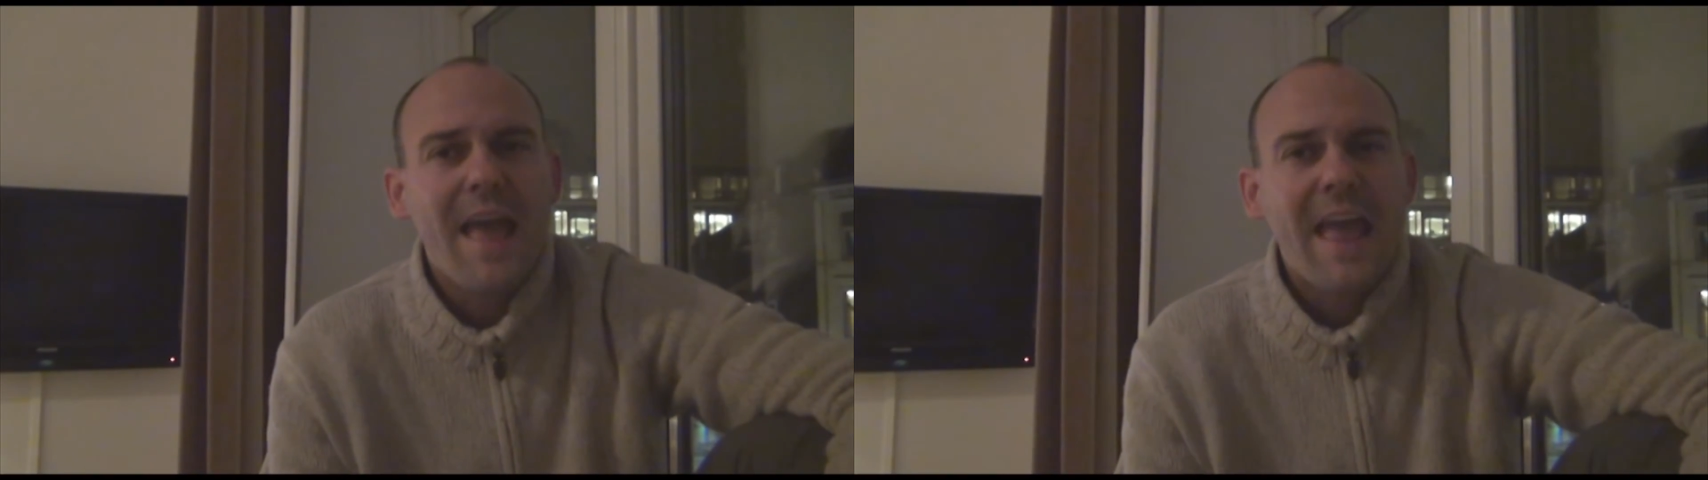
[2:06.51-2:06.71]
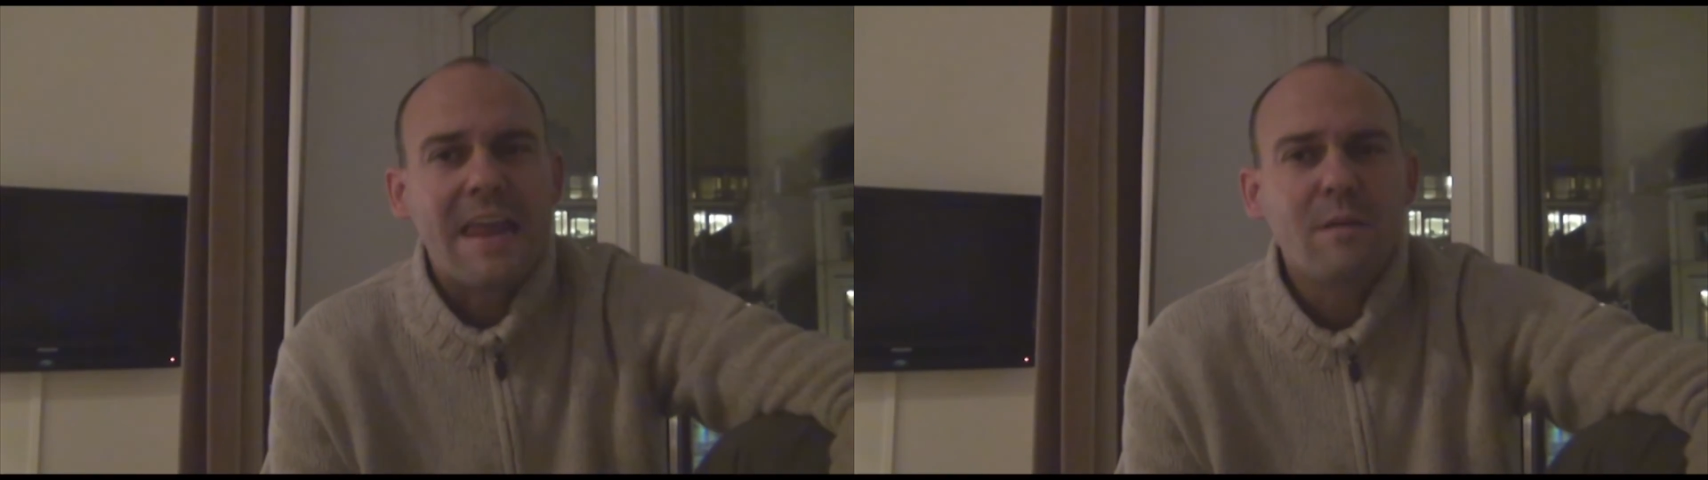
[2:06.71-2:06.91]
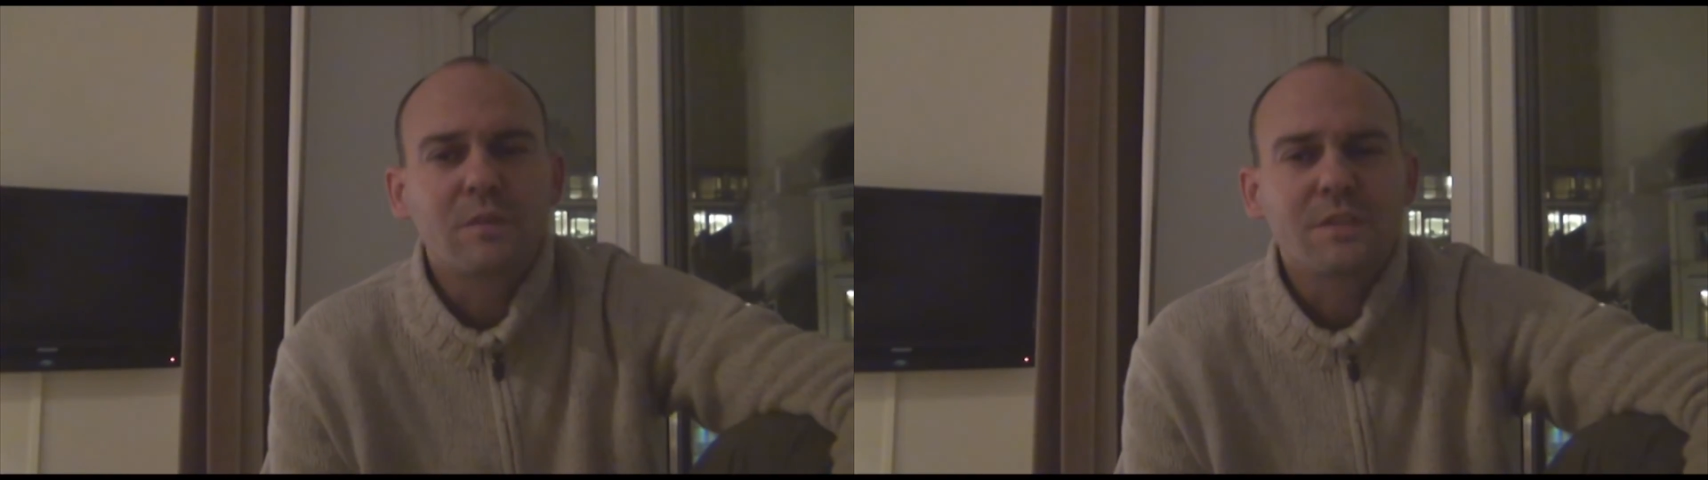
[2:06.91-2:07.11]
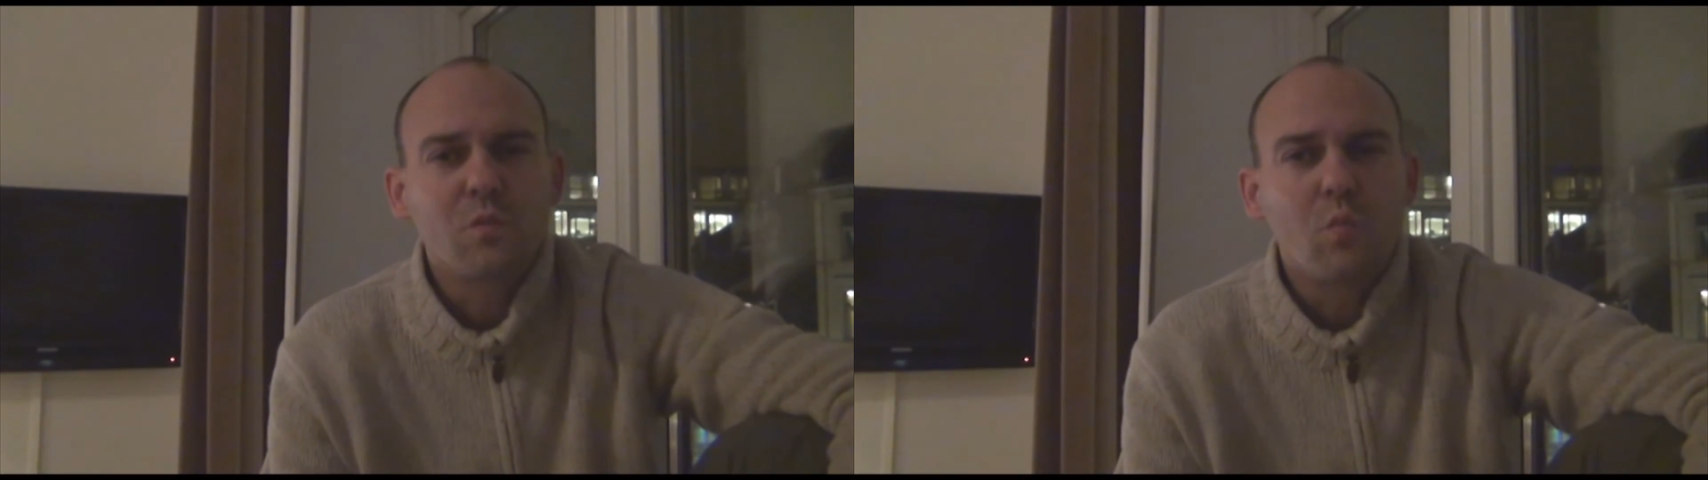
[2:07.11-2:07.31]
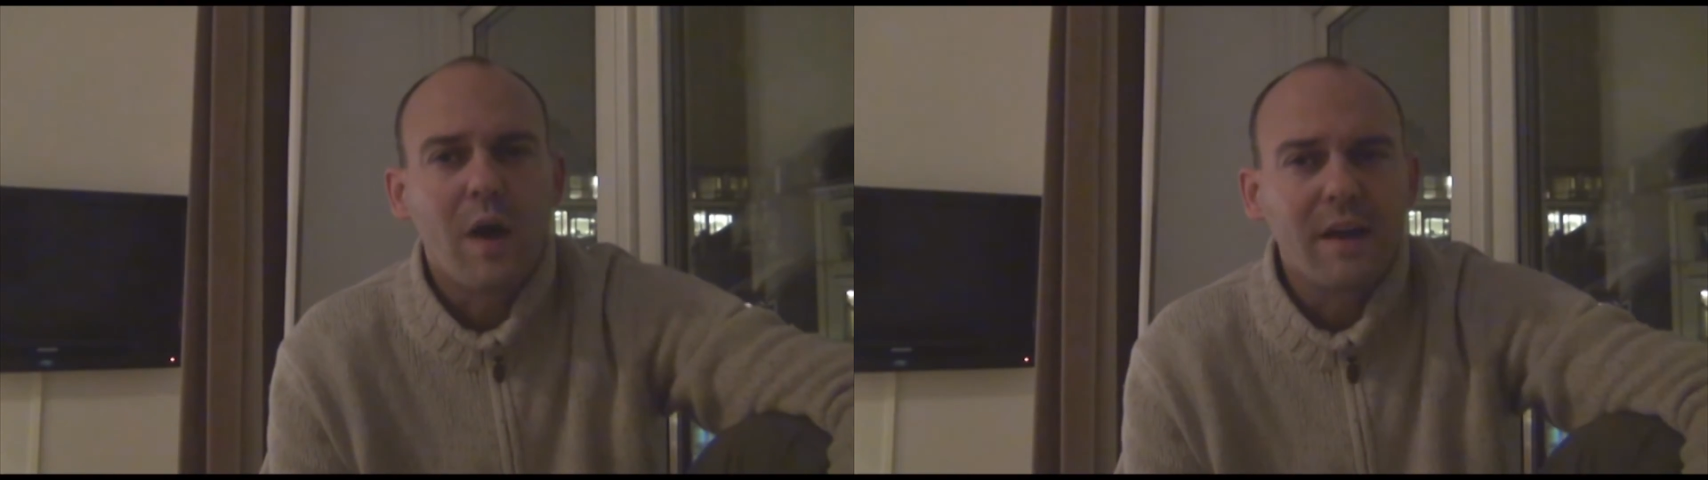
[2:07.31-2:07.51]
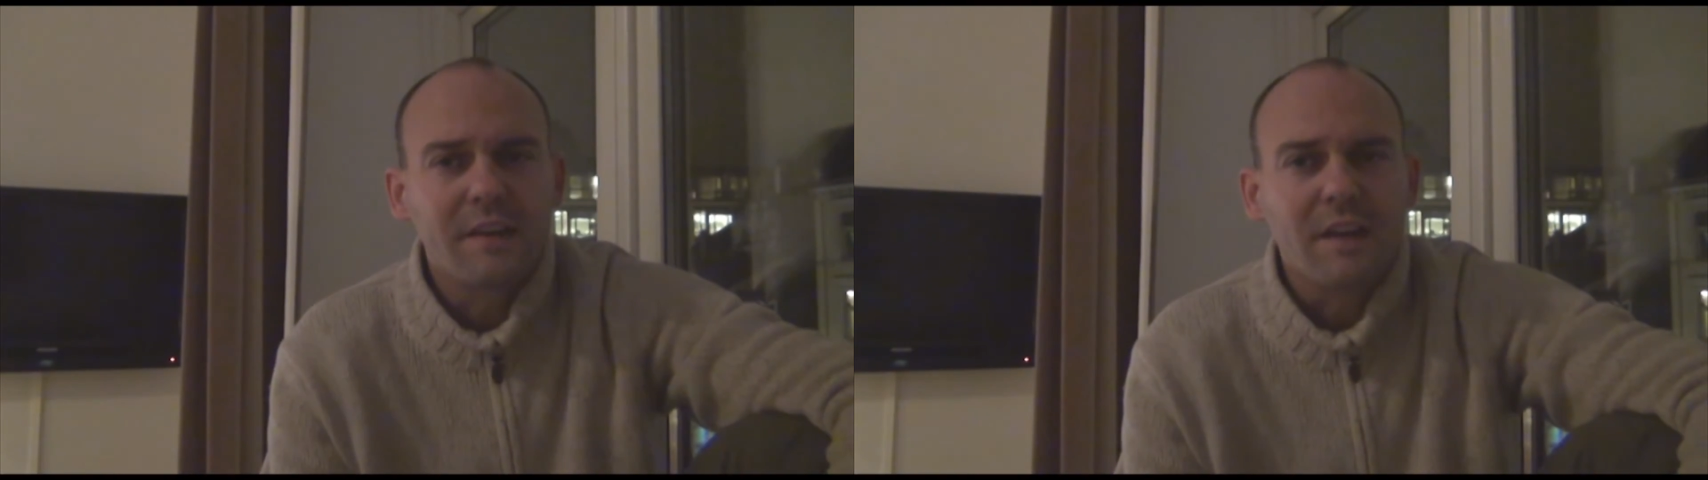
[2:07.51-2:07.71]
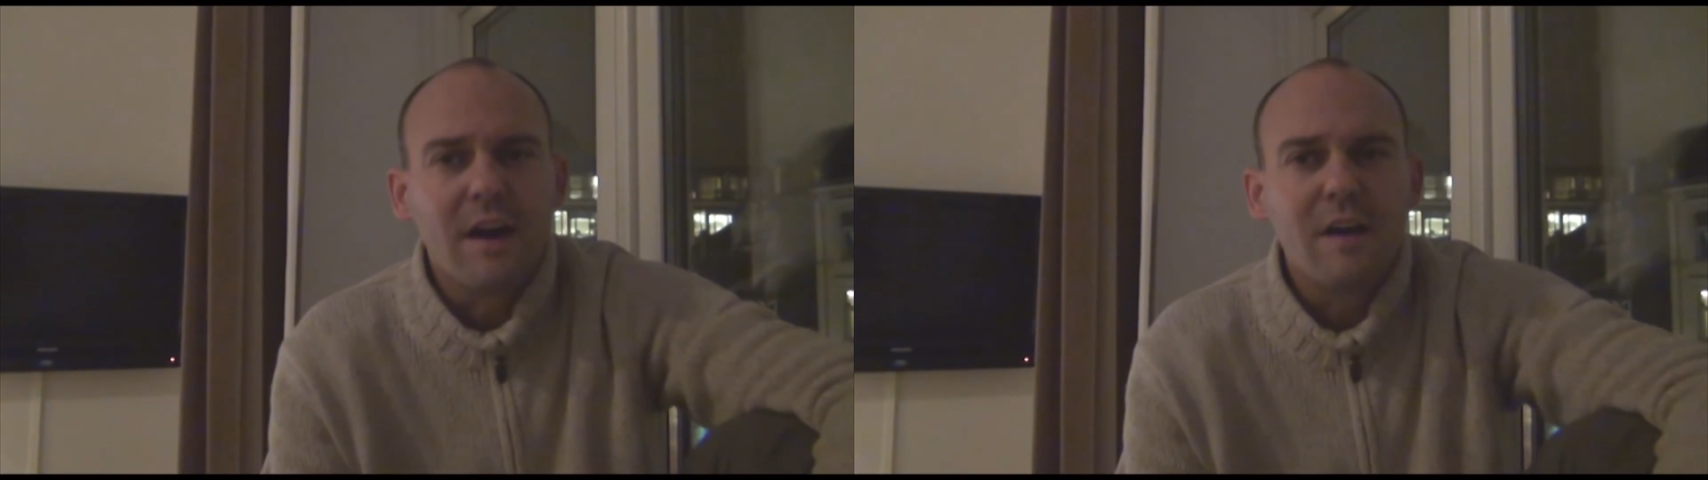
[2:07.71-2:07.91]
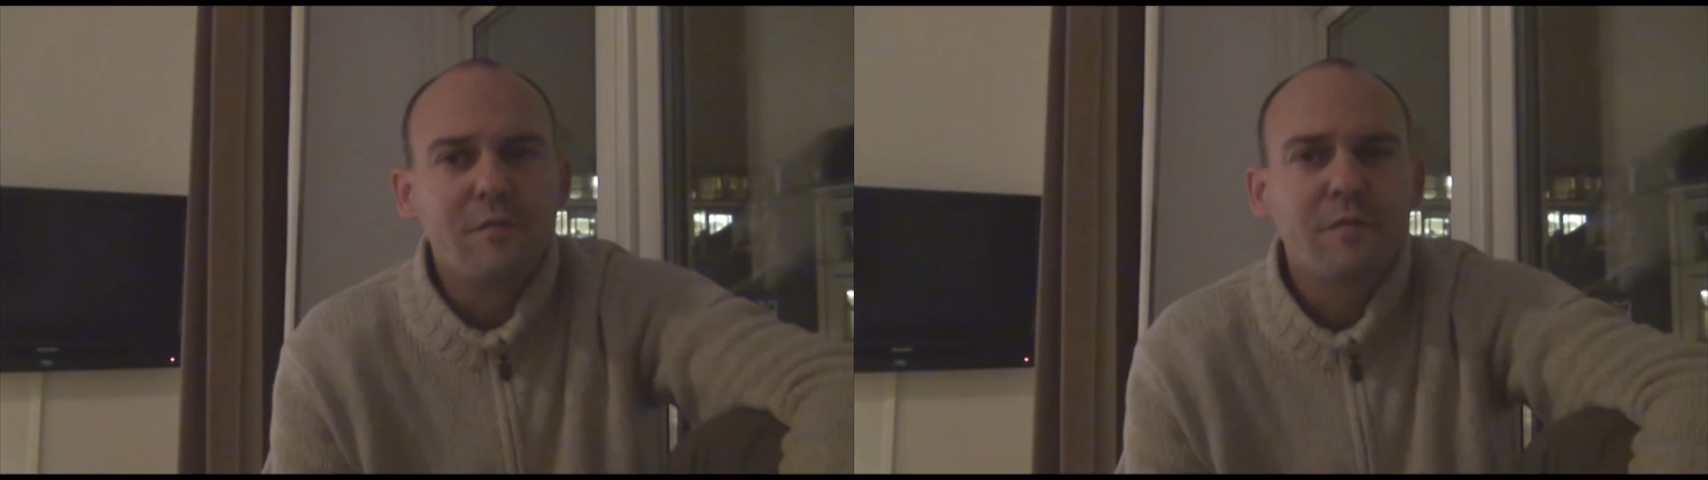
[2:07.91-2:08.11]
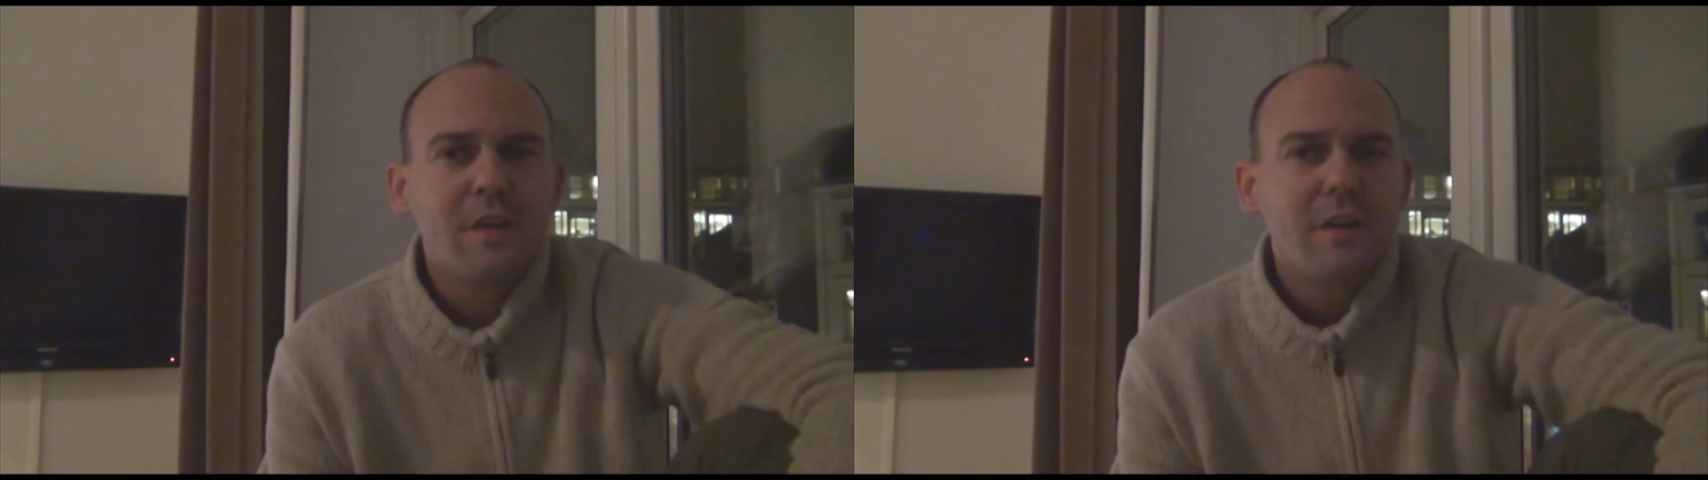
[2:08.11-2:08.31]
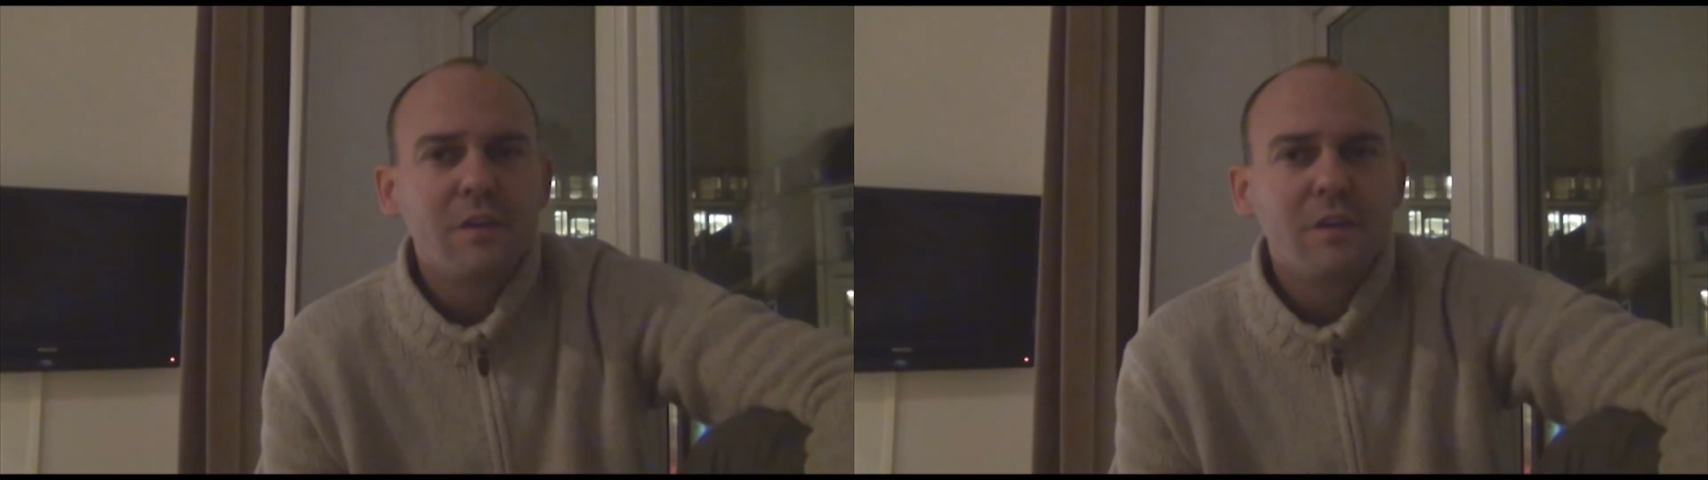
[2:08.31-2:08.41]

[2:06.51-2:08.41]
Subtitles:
animals and wildlife,